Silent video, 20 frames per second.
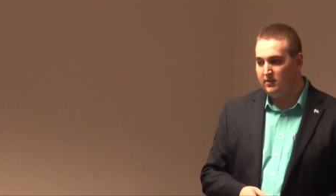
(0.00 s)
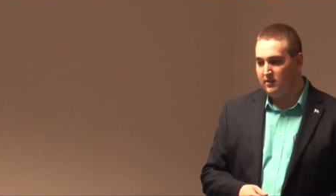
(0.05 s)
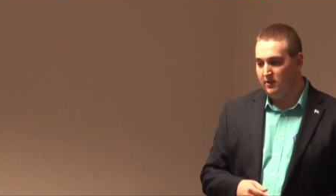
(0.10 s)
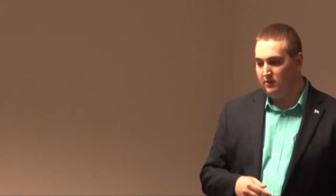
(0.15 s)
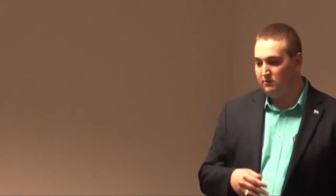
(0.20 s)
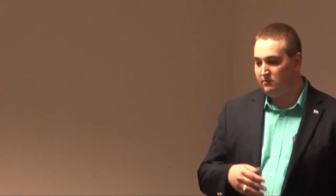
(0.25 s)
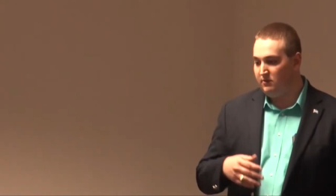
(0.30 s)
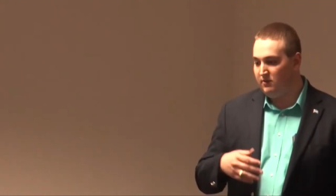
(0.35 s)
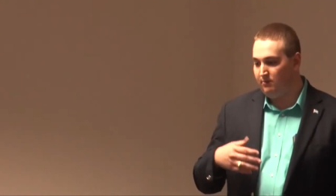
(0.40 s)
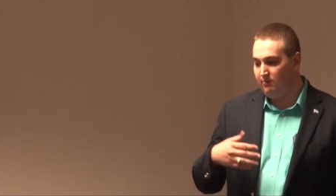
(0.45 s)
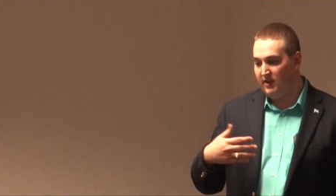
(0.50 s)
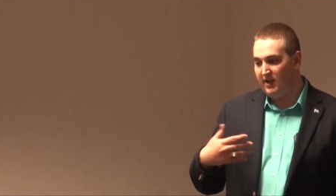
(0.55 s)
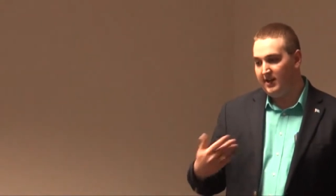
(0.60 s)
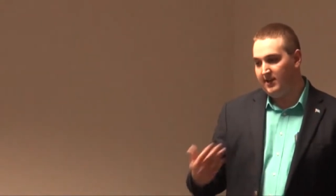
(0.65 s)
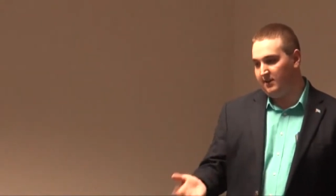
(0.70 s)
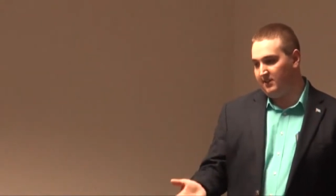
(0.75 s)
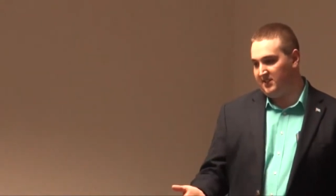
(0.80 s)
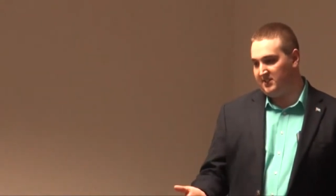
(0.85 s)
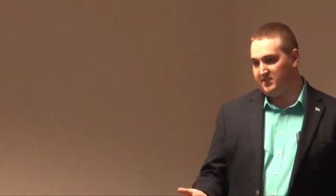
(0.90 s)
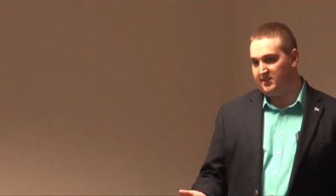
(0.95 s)
you
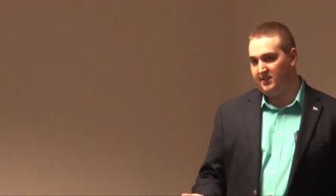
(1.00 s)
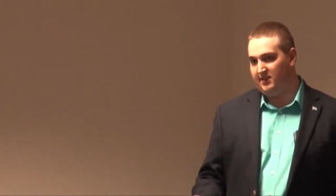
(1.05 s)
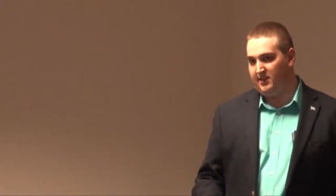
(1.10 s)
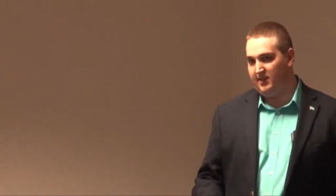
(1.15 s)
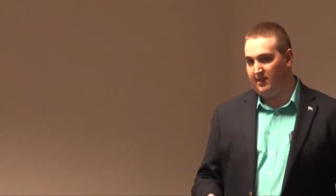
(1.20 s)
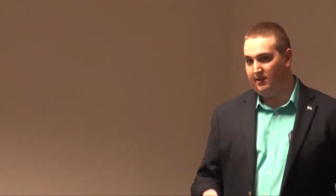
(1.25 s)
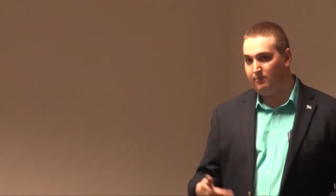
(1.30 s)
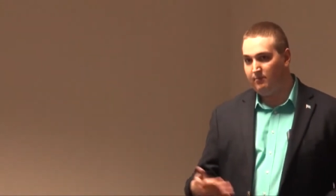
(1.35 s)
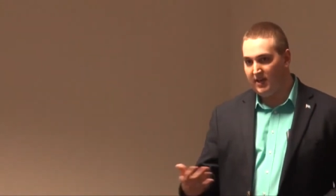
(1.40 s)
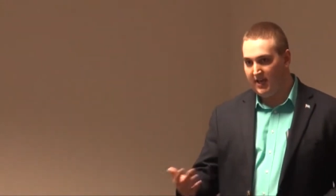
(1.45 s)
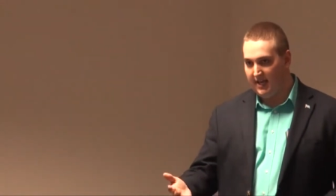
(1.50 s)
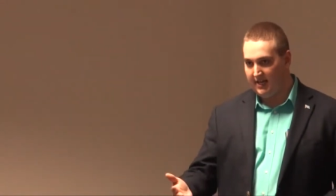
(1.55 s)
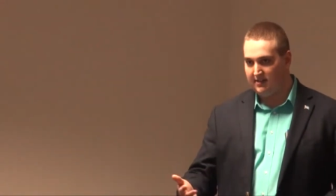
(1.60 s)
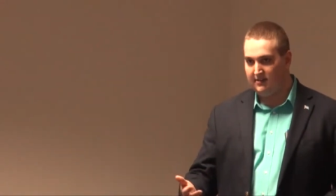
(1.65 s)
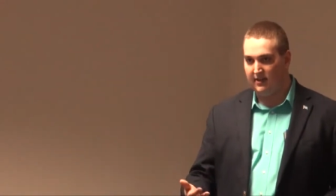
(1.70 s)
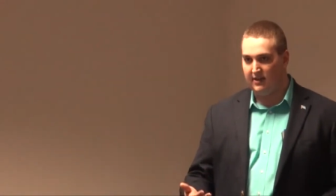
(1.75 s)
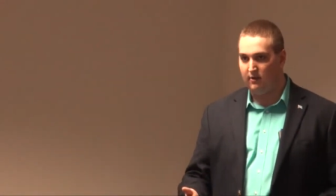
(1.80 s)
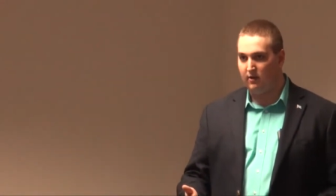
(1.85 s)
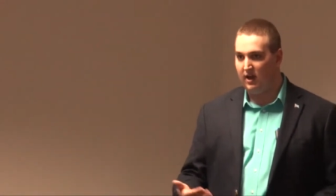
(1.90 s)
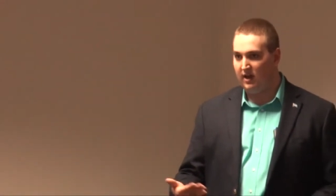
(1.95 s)
immediately see the
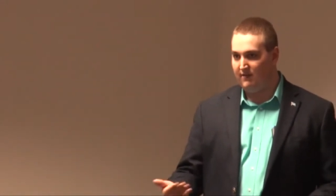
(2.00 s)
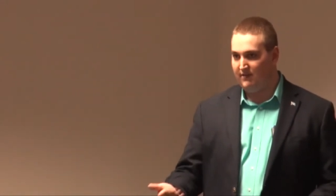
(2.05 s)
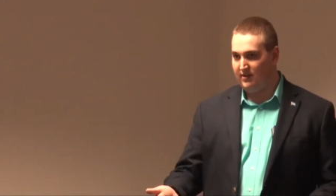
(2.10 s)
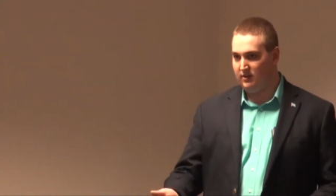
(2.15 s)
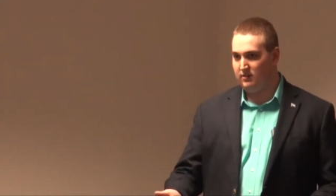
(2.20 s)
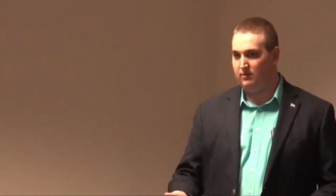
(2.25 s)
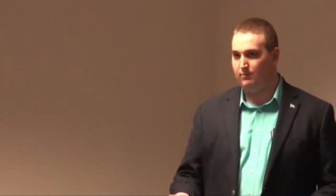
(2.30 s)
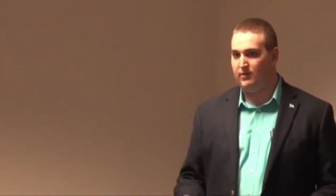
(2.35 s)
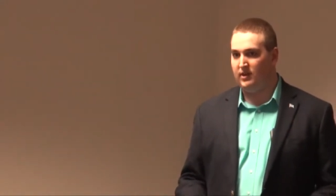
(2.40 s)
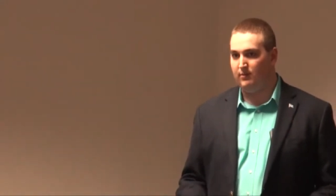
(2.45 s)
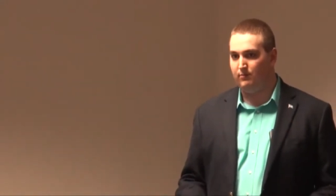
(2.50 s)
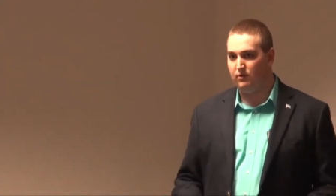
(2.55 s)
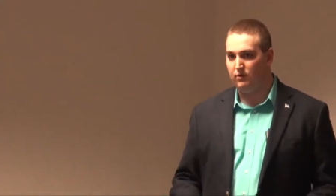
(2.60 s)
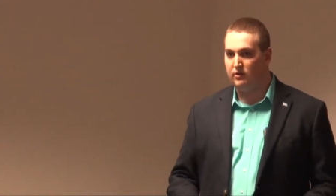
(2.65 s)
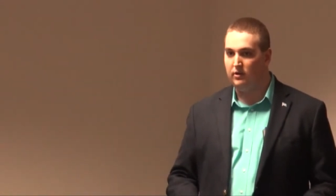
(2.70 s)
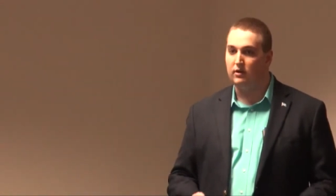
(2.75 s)
impact that you're having on the people.